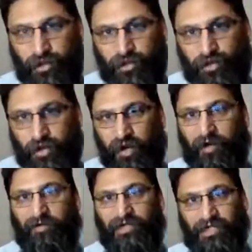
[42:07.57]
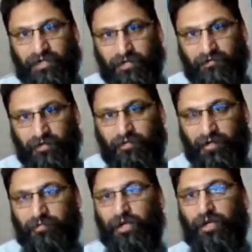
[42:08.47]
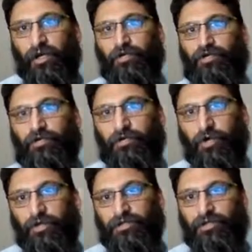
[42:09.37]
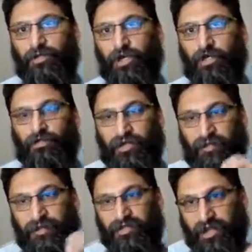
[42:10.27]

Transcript: show our anxiety in front of them, to limit